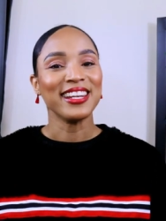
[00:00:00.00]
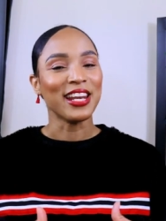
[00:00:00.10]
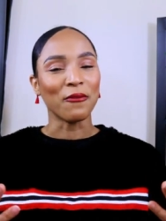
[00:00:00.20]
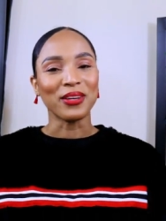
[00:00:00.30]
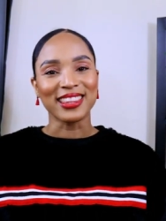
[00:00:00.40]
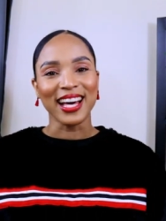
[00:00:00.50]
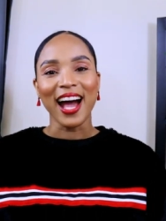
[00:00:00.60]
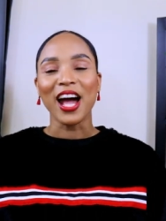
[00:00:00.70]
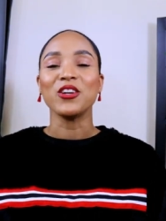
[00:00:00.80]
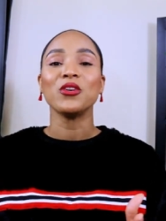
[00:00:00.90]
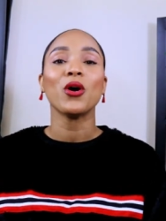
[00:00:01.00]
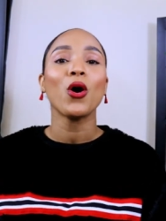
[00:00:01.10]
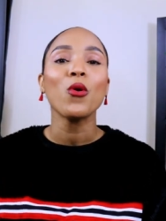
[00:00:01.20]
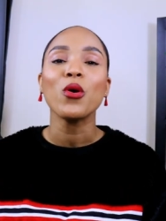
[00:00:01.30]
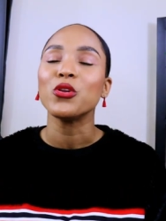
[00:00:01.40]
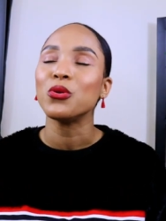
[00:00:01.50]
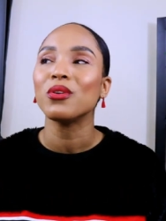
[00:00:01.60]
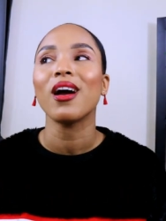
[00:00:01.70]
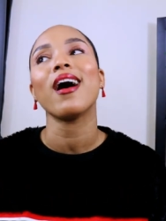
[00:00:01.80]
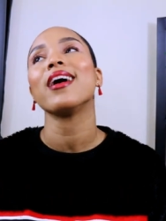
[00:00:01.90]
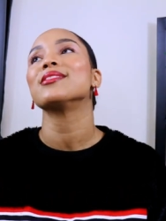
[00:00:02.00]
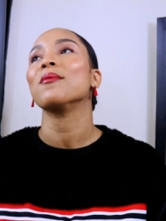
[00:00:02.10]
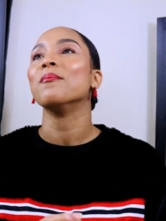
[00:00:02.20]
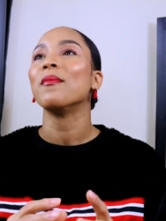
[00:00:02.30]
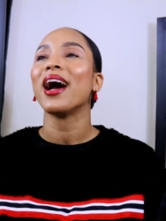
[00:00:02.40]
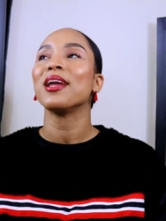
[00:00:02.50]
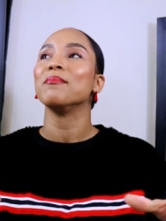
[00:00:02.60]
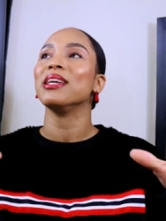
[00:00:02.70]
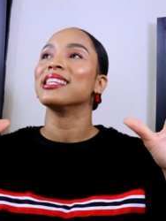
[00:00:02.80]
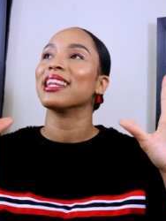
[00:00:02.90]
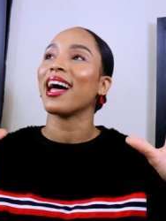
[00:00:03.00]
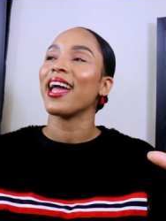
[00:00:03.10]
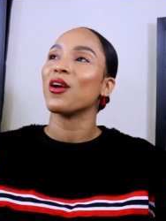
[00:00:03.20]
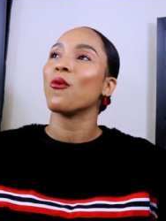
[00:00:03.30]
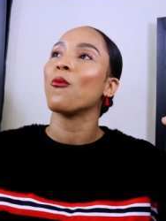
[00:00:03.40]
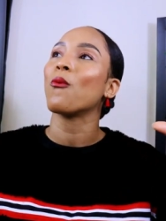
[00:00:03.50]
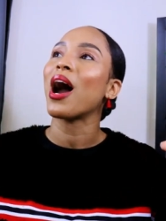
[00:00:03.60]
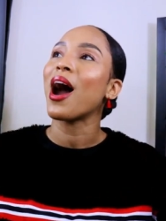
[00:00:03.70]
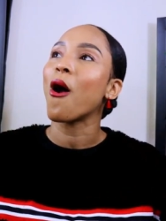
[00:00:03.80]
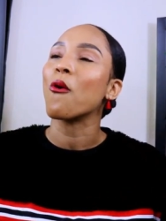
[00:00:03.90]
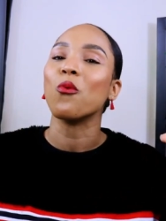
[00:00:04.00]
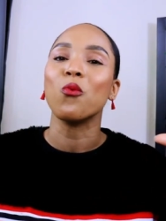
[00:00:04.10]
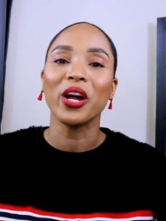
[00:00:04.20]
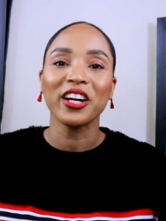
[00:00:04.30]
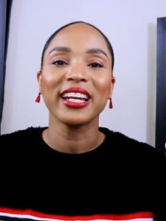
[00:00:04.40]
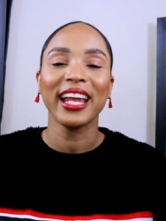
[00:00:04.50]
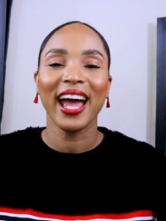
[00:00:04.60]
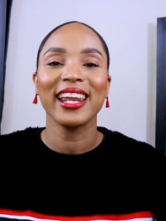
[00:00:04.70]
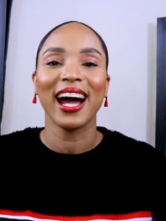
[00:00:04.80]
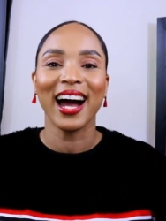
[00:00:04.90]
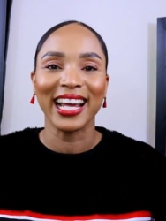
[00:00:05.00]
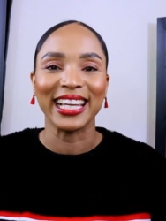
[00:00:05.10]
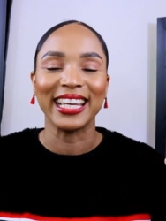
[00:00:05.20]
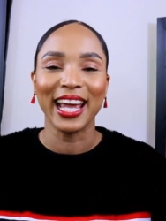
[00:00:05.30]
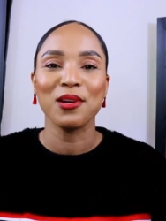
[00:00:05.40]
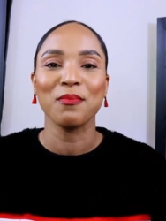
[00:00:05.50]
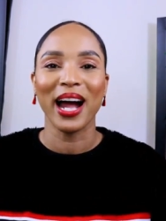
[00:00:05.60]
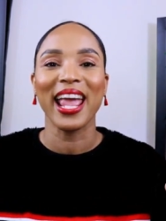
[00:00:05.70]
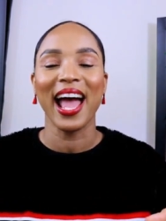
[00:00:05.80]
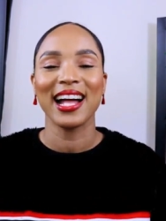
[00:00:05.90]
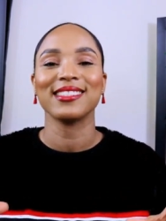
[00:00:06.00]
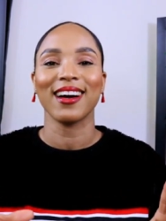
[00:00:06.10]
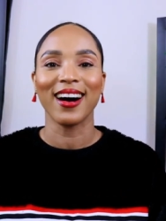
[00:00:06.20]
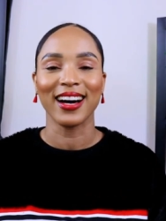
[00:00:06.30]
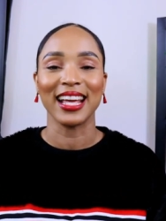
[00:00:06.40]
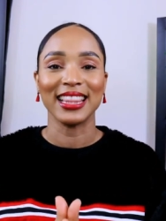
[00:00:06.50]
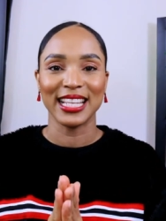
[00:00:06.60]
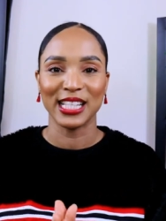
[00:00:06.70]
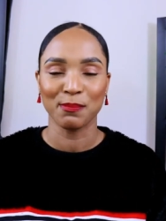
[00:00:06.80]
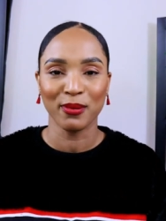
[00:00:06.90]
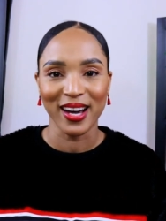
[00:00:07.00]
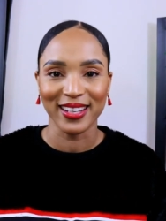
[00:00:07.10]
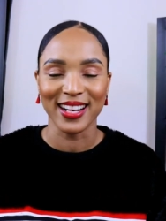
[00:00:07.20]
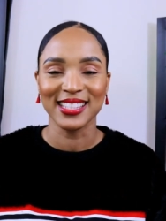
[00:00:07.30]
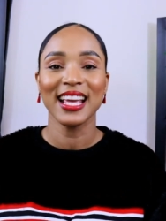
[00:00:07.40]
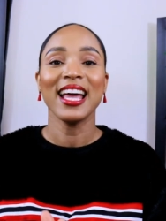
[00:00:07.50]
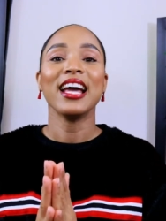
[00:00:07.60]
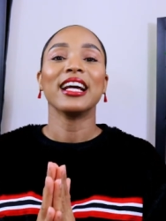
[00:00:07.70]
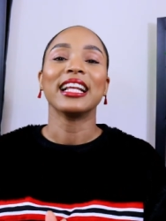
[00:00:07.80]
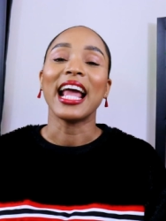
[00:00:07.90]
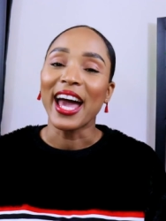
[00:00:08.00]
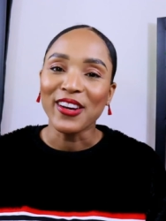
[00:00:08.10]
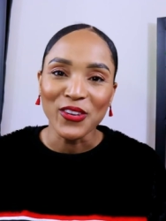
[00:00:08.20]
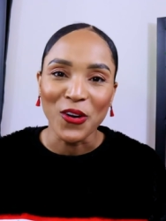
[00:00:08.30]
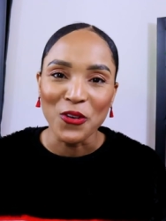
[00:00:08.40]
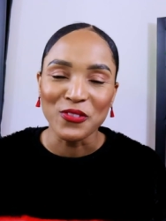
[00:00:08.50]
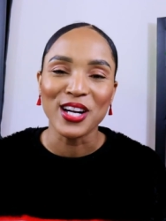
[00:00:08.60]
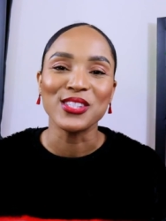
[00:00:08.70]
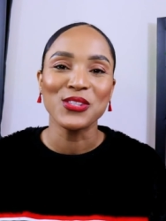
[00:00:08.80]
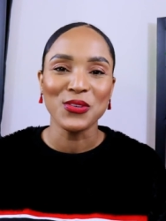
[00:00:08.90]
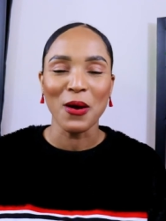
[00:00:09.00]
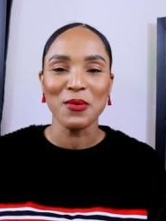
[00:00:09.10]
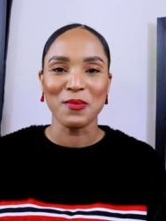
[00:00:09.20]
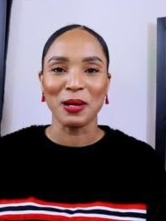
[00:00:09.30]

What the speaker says: Now with that, I know you guys might be like, wow, where can I get my hands on these products? Head on over to our